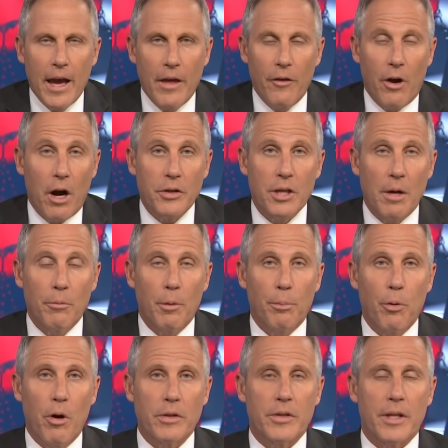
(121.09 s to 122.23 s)
And there are some
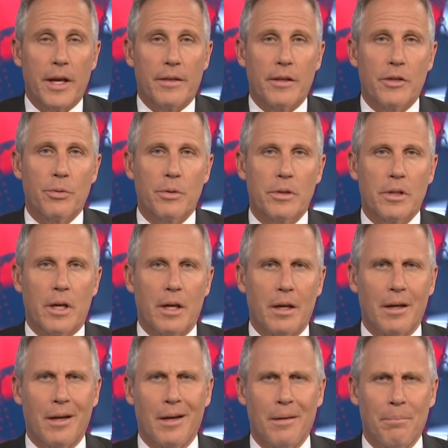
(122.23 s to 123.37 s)
reports that this was
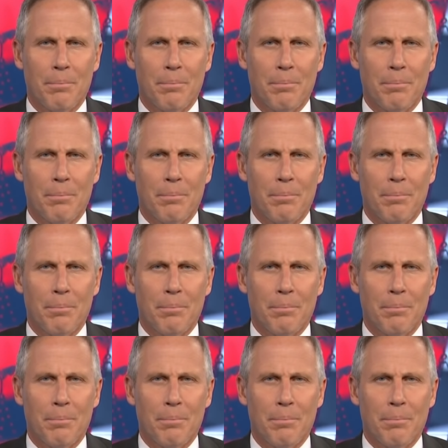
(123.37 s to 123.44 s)
a, a